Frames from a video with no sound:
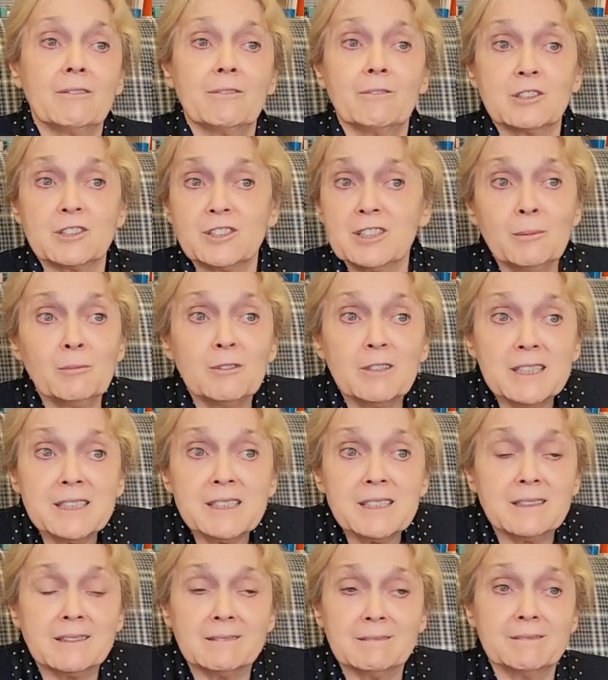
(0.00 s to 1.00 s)
for some
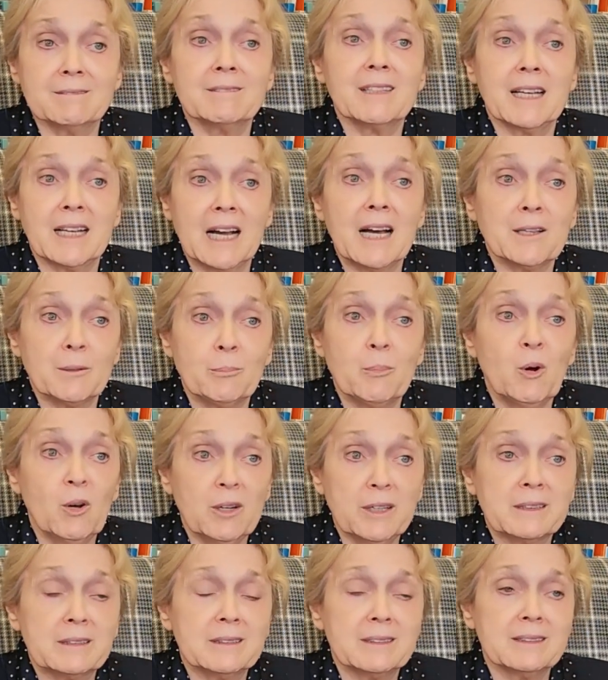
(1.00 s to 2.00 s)
reason they got the
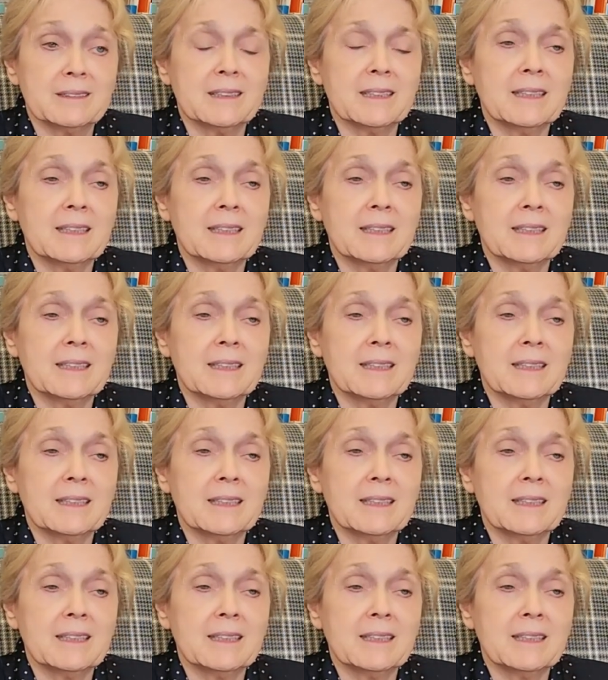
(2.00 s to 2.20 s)
point.